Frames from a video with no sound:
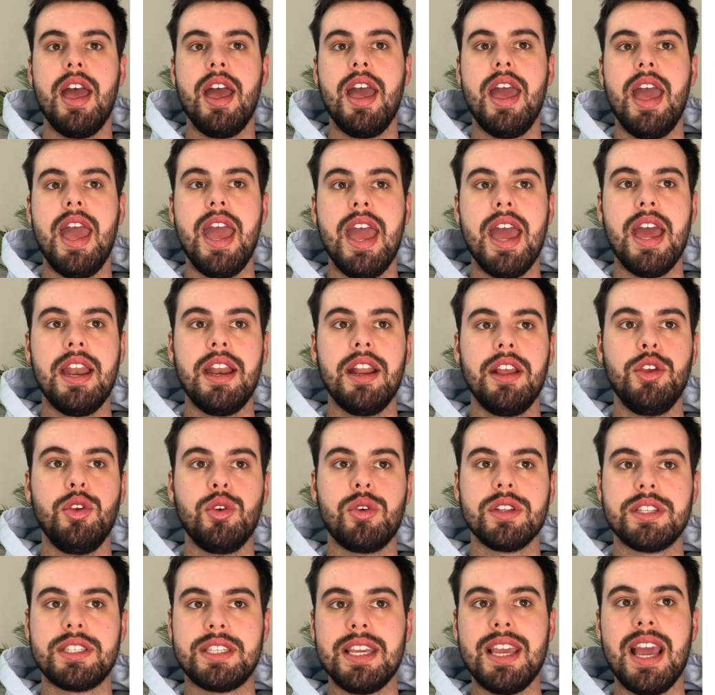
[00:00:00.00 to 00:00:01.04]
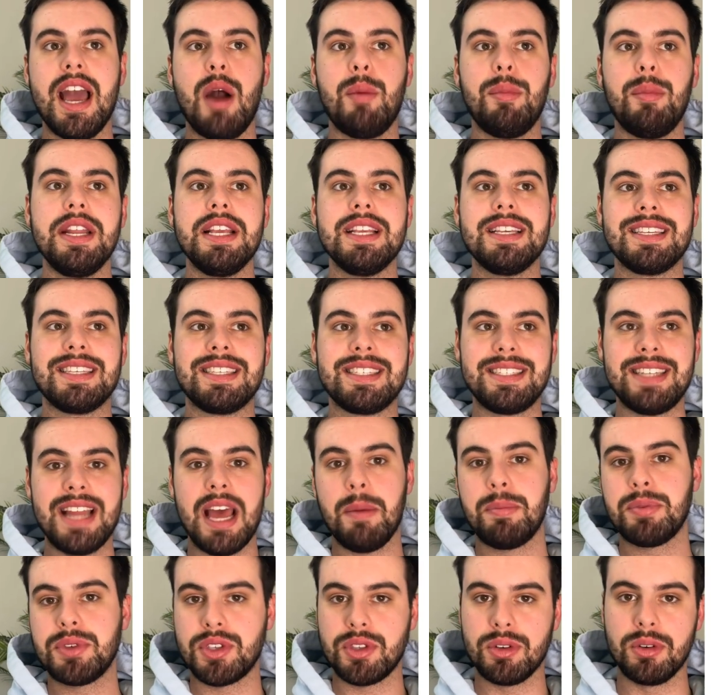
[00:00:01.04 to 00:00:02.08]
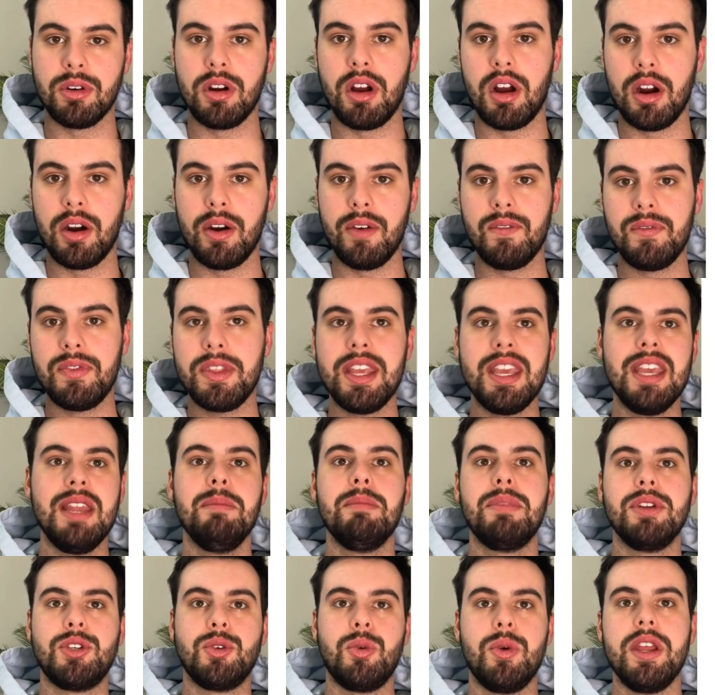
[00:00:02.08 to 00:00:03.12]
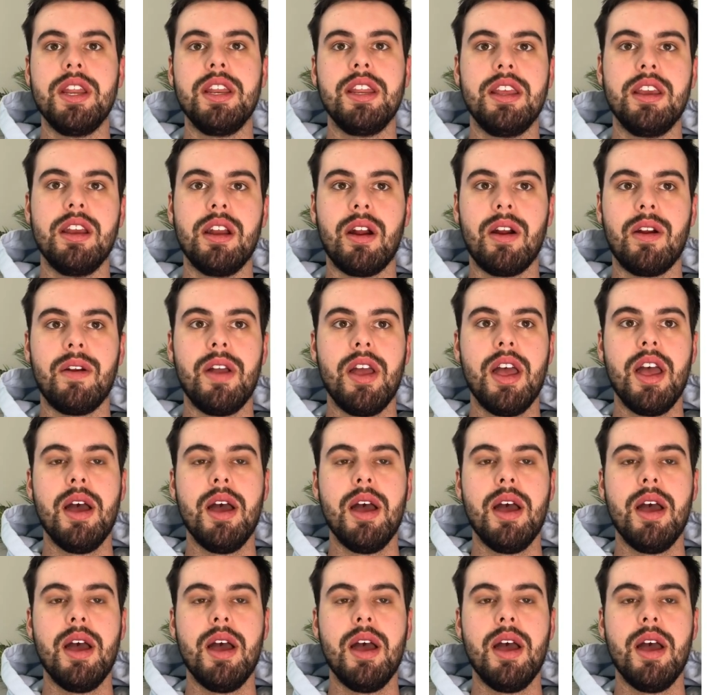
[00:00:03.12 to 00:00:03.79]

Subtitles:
And you can see how many steps there are in between here.